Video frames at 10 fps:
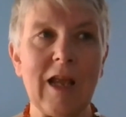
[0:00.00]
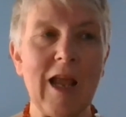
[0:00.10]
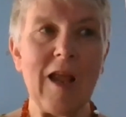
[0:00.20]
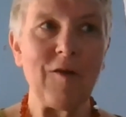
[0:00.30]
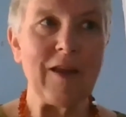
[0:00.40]

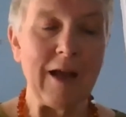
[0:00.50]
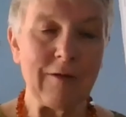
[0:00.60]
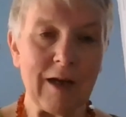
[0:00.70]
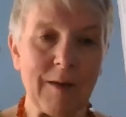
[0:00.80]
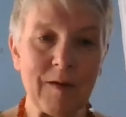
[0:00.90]
if the
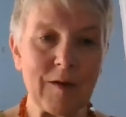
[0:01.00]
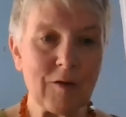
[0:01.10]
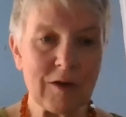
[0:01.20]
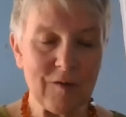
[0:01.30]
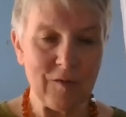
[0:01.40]
outcomes are
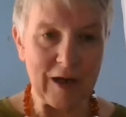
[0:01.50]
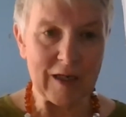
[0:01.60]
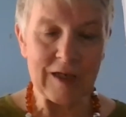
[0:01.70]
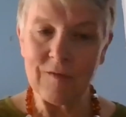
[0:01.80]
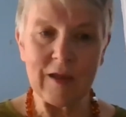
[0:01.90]
not
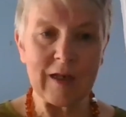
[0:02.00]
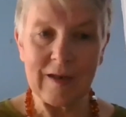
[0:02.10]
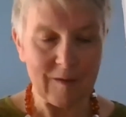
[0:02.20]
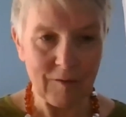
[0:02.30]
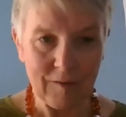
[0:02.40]
effective, then
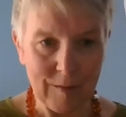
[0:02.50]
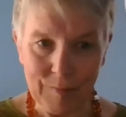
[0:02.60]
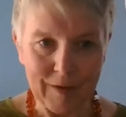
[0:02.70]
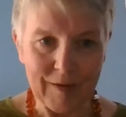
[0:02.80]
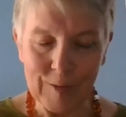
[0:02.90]
it's not
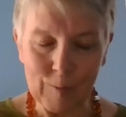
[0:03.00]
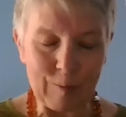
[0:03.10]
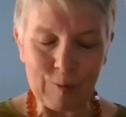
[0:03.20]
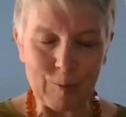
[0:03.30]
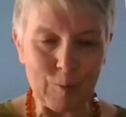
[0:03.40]
something that we
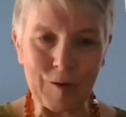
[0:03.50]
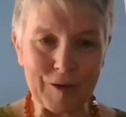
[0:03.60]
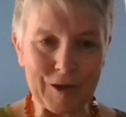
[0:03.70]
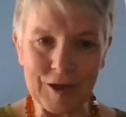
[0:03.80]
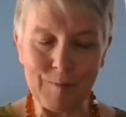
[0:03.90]
would
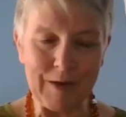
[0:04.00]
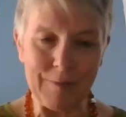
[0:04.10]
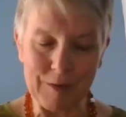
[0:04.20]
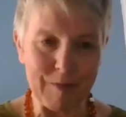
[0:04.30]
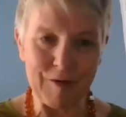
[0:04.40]
want to be
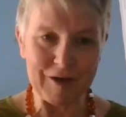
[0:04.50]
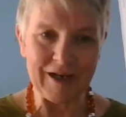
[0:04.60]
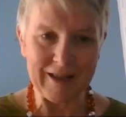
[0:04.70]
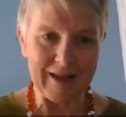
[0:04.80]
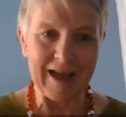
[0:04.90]

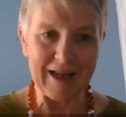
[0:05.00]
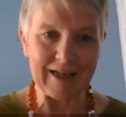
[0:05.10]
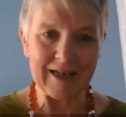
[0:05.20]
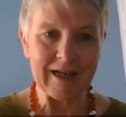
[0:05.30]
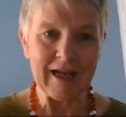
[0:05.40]
promoting in the
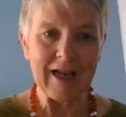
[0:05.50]
end.